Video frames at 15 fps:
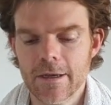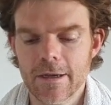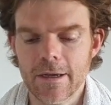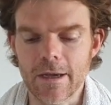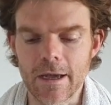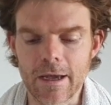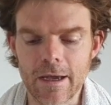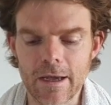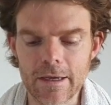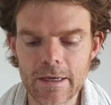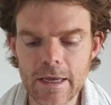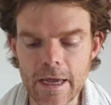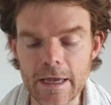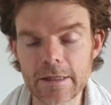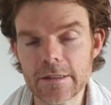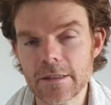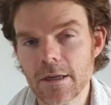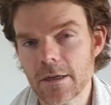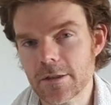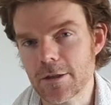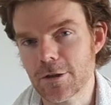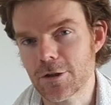it
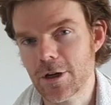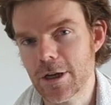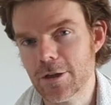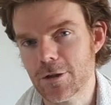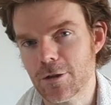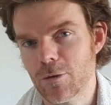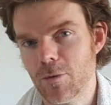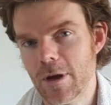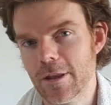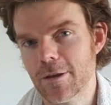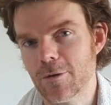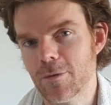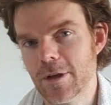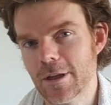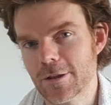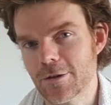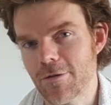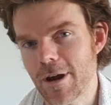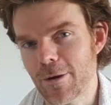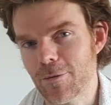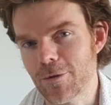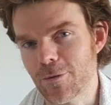starts to change the way that we
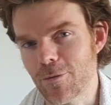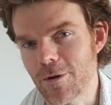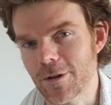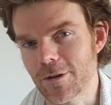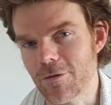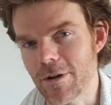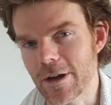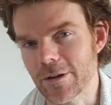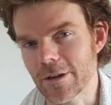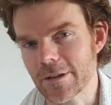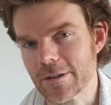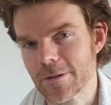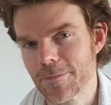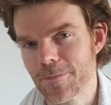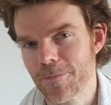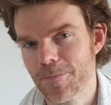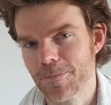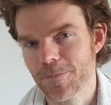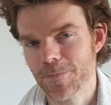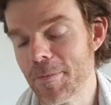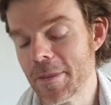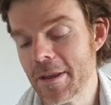interact with the world around us.
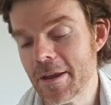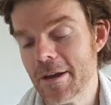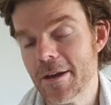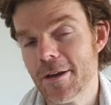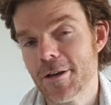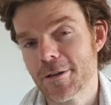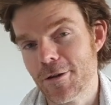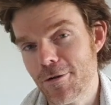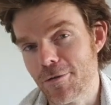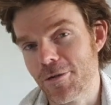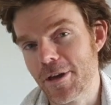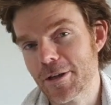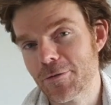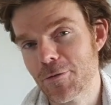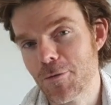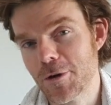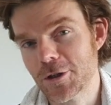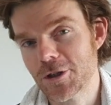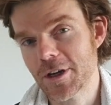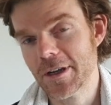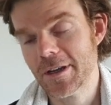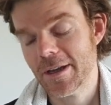So thanks for
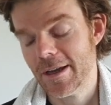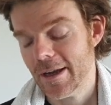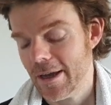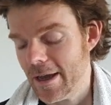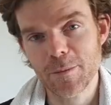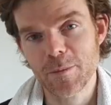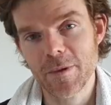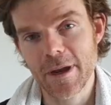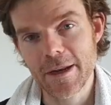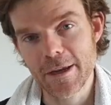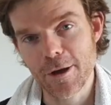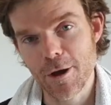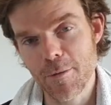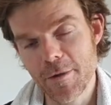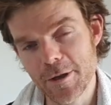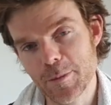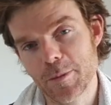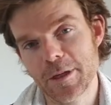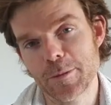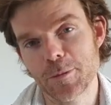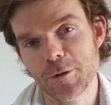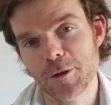watching. Any comments,
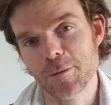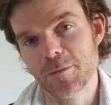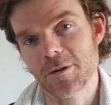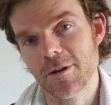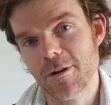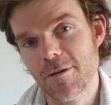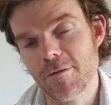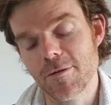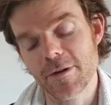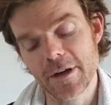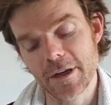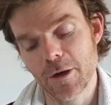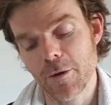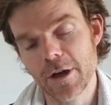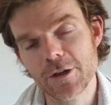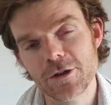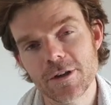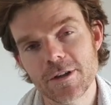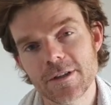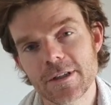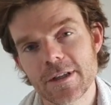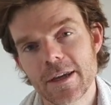please put them below, or any
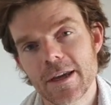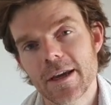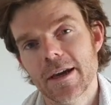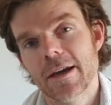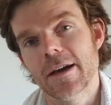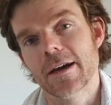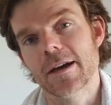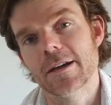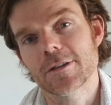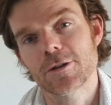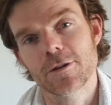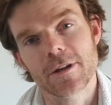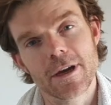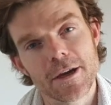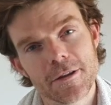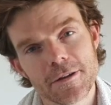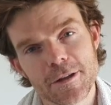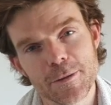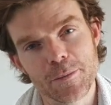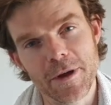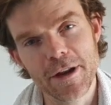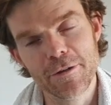questions so that others
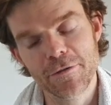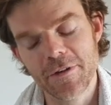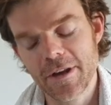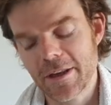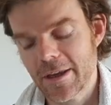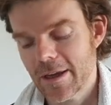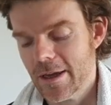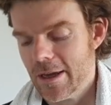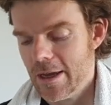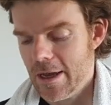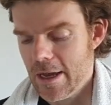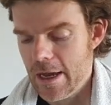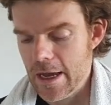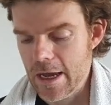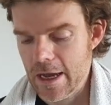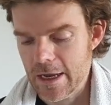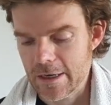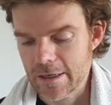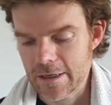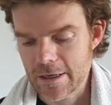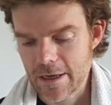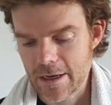can benefit.
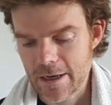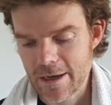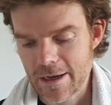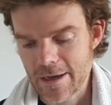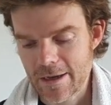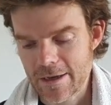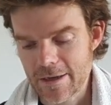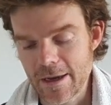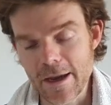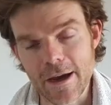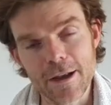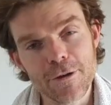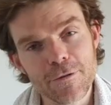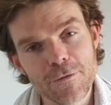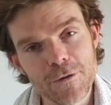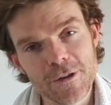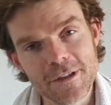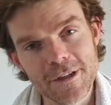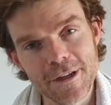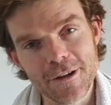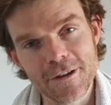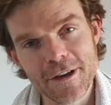And I look forward to
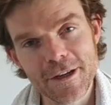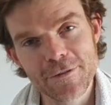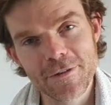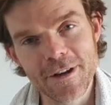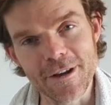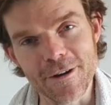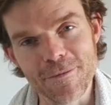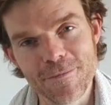seeing you in the next video.